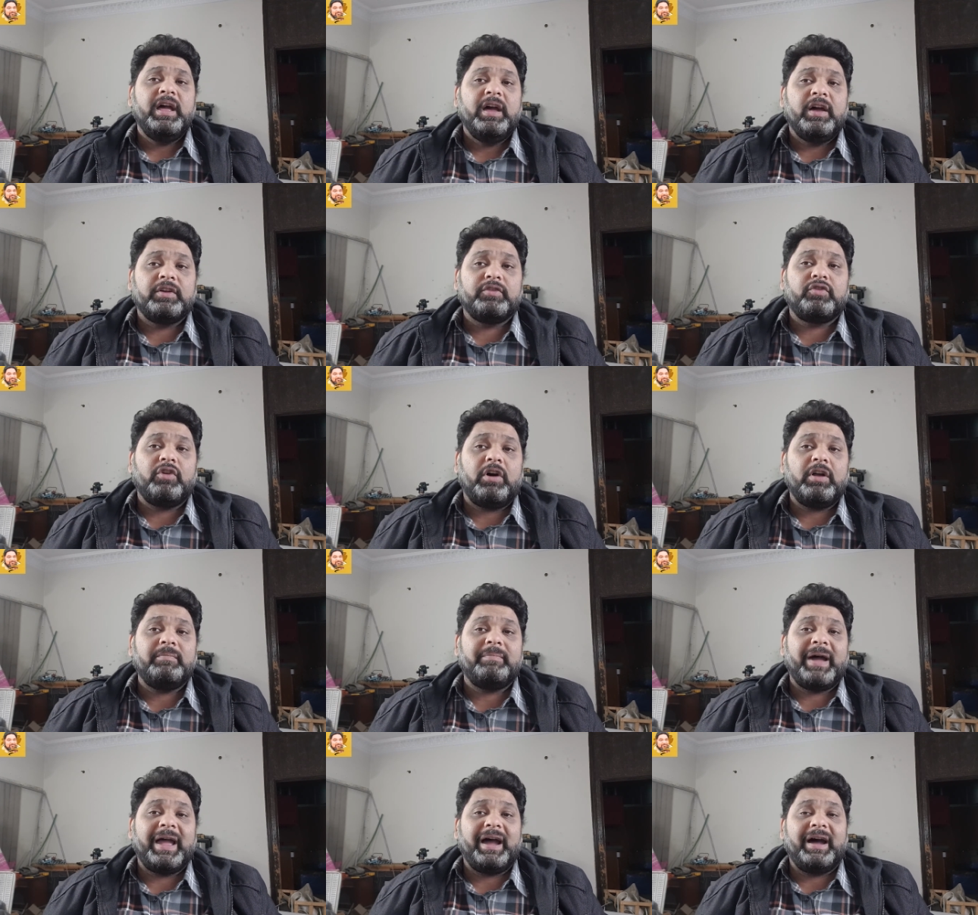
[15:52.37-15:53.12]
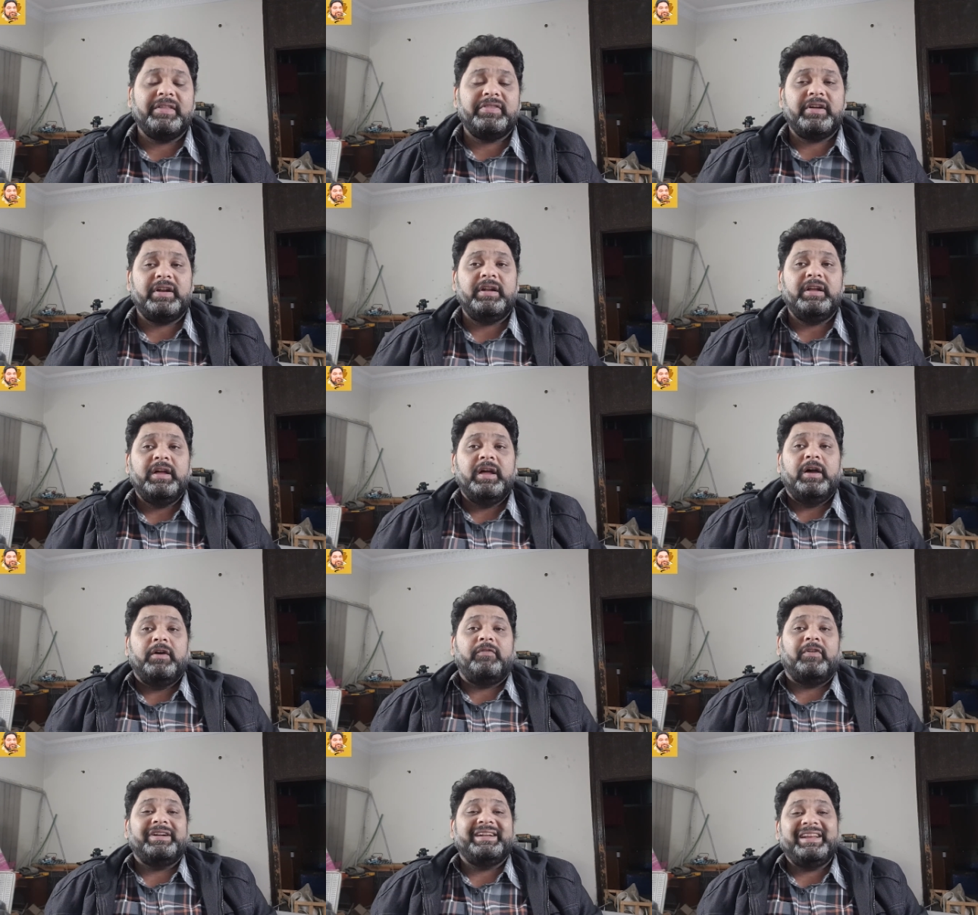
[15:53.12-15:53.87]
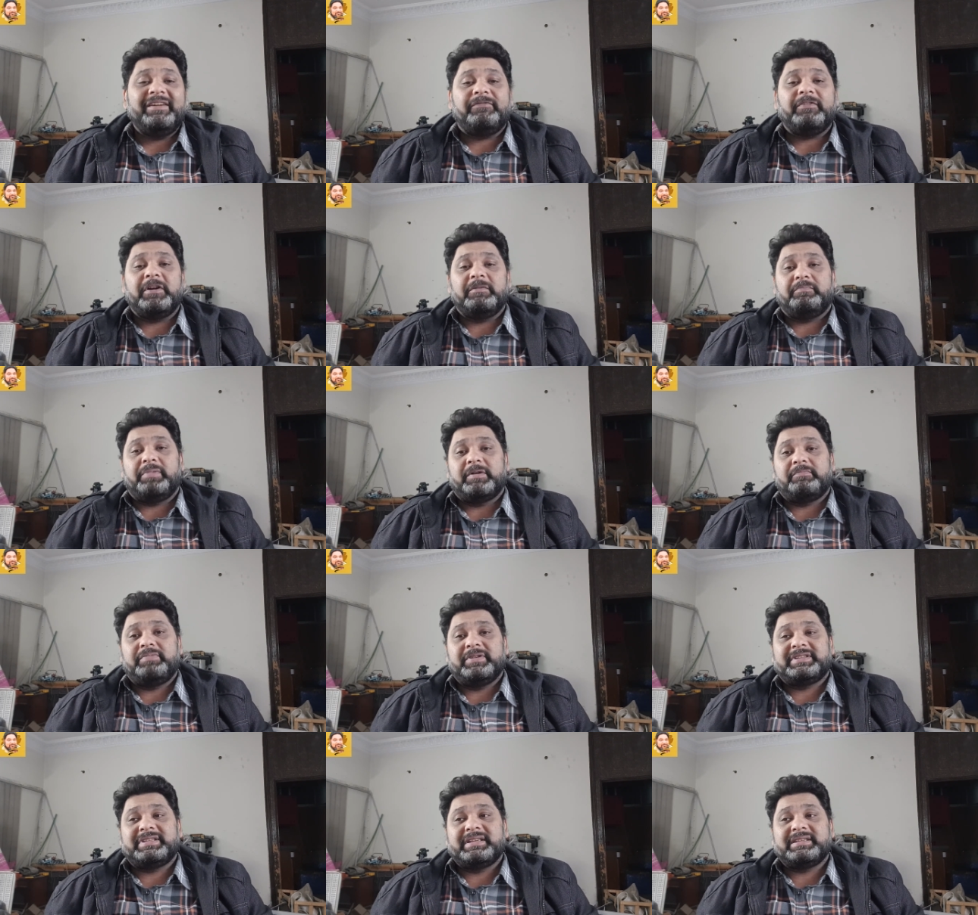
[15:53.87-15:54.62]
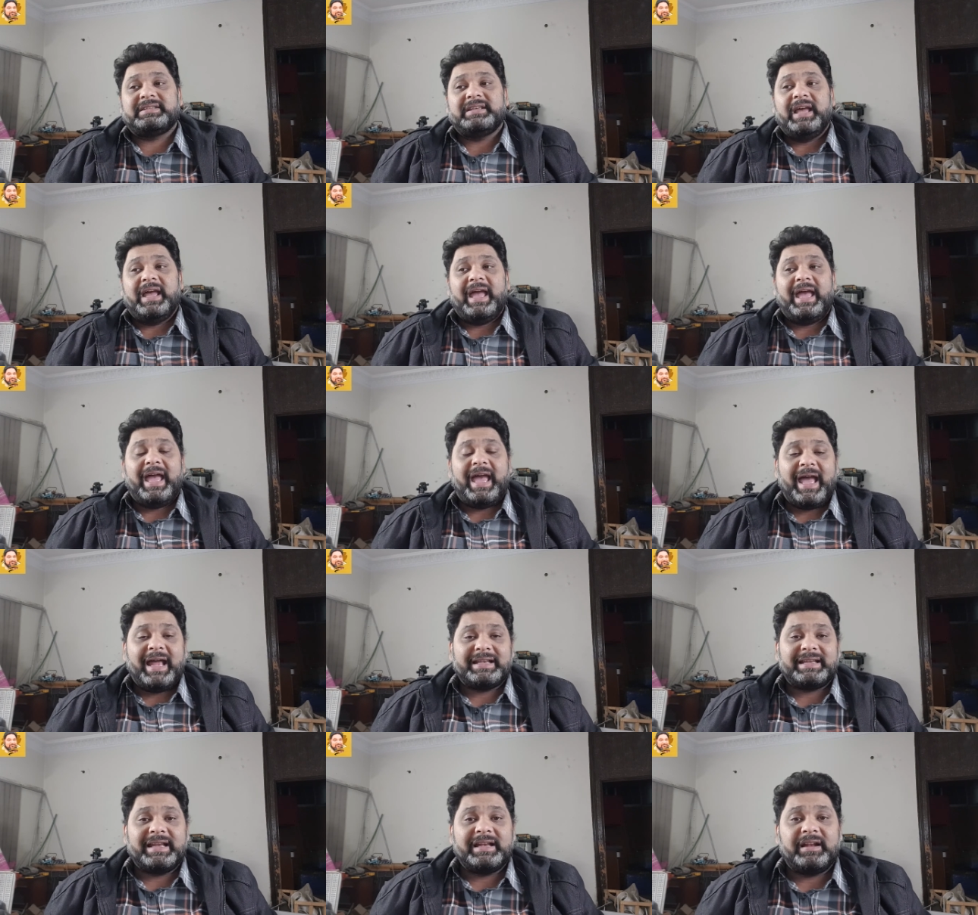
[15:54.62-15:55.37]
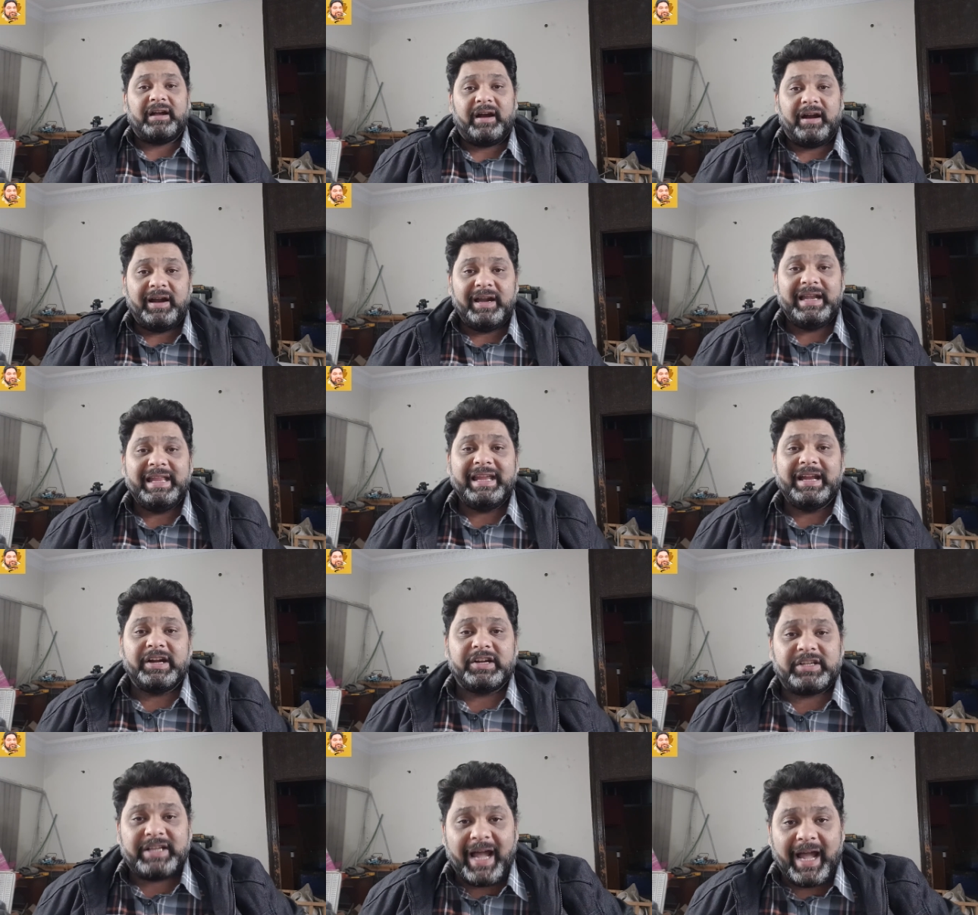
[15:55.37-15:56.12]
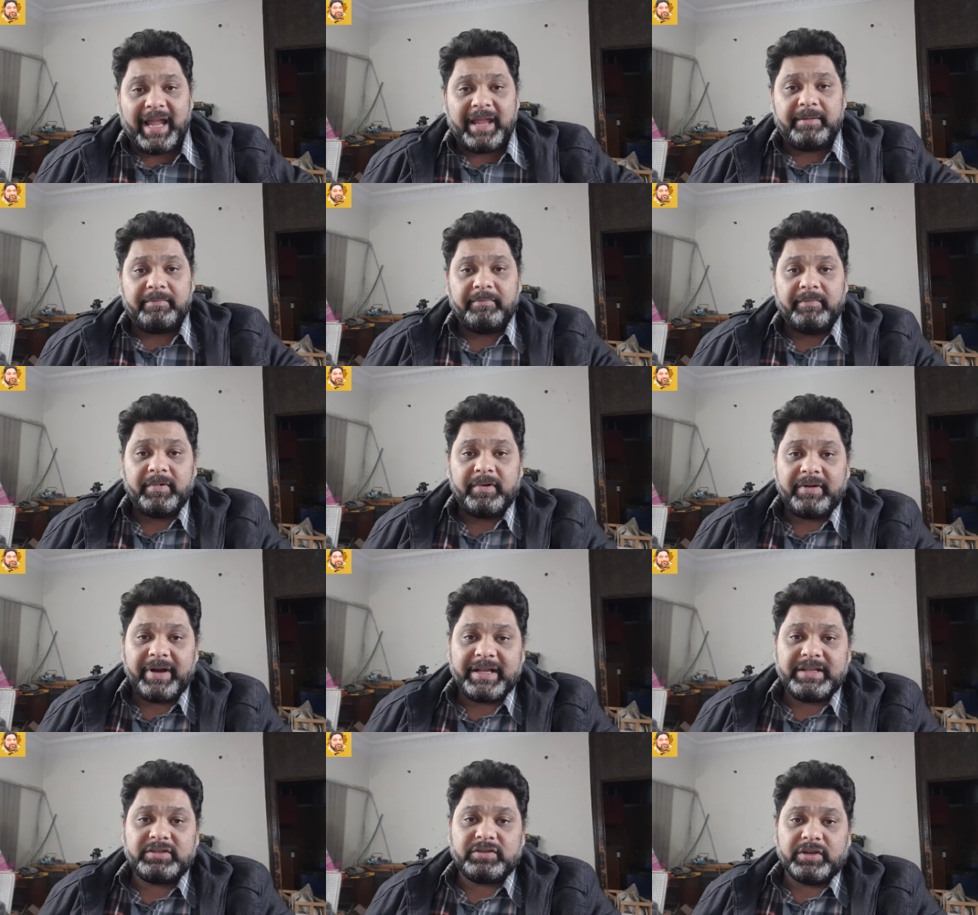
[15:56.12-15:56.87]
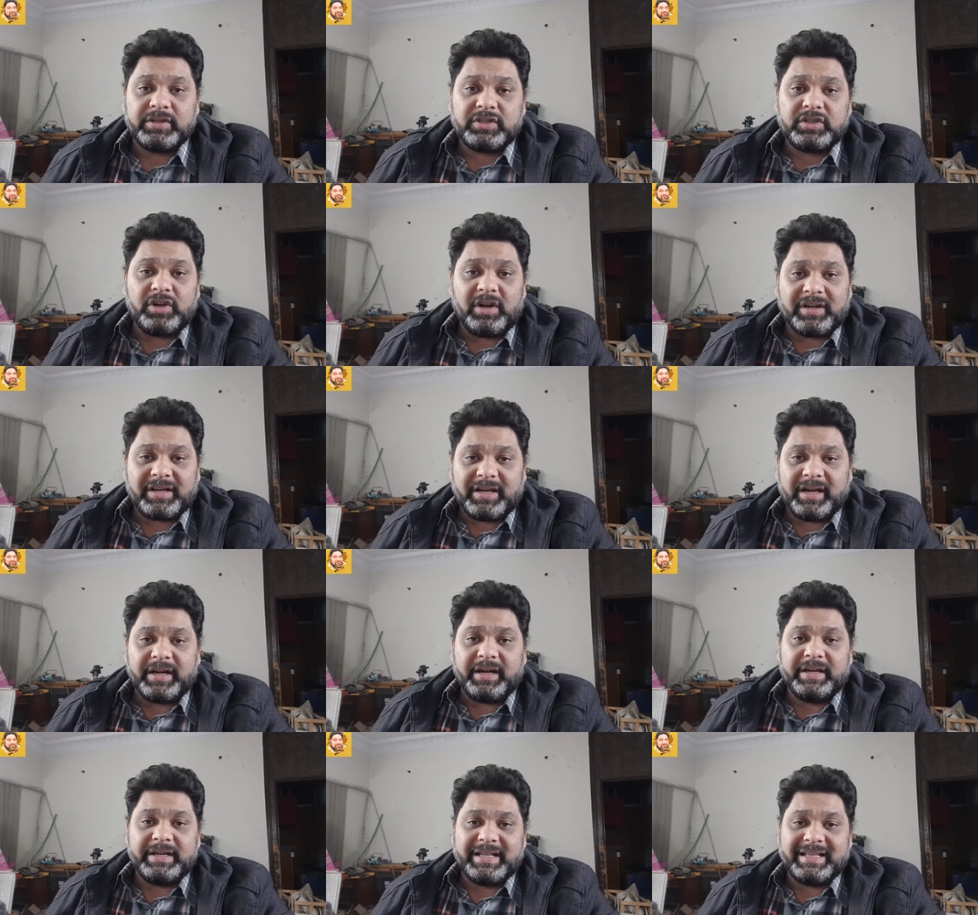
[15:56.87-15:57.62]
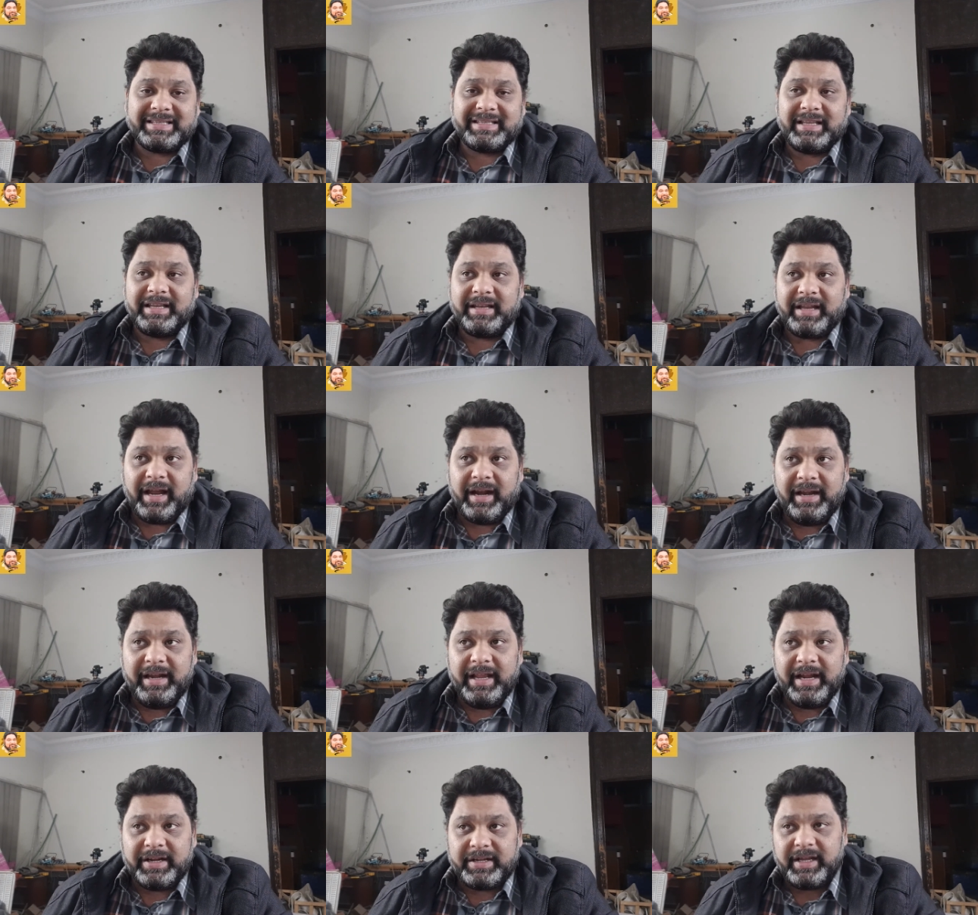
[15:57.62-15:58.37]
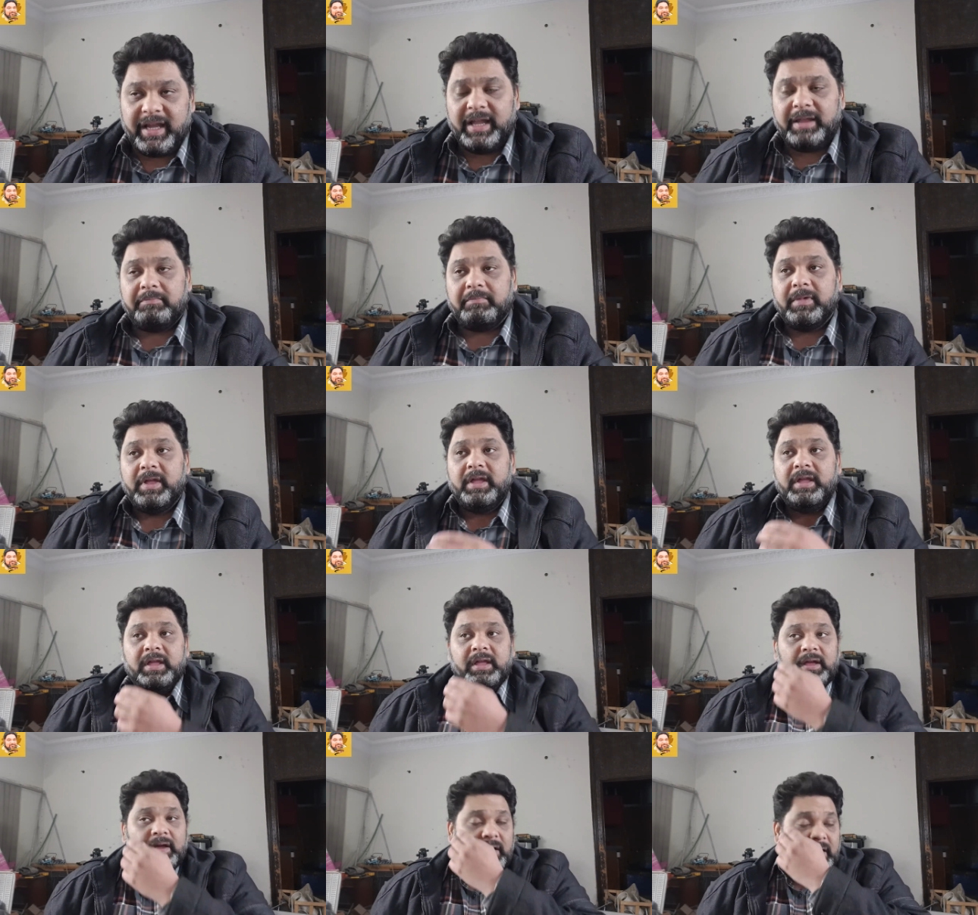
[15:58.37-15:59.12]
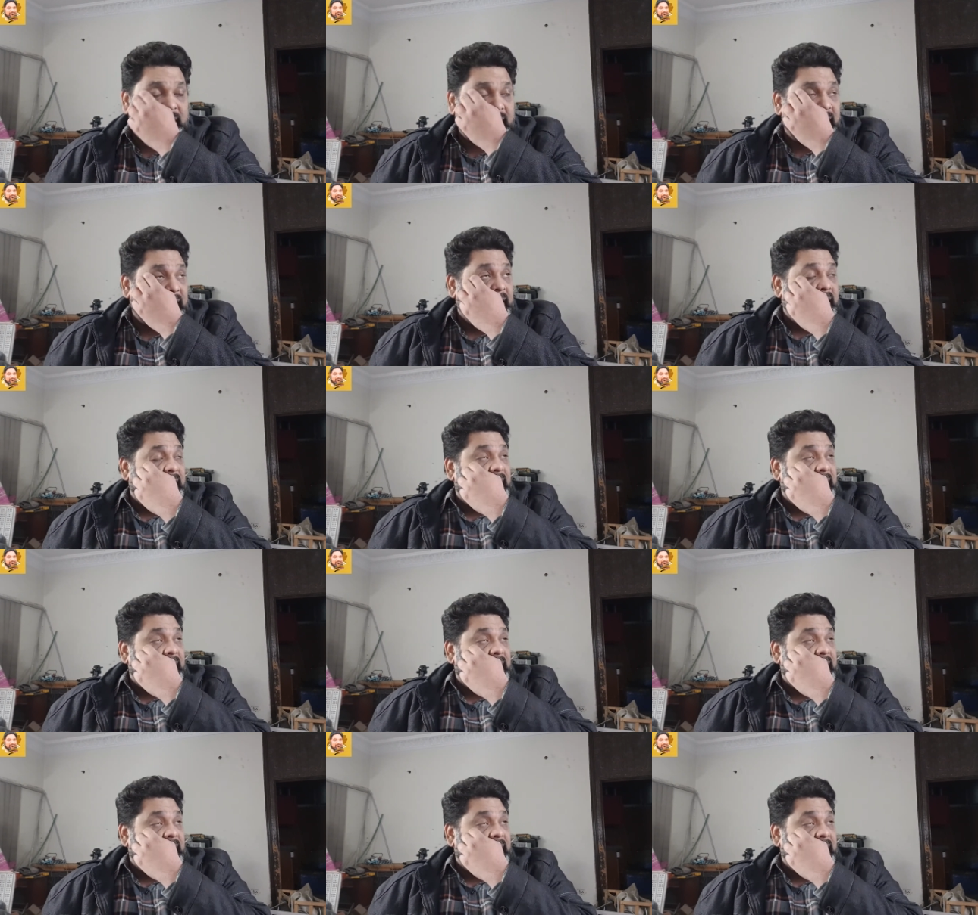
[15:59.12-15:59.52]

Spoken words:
by other for different purposes at an earlier time, right? So it's not current, it's an earlier time. Okay,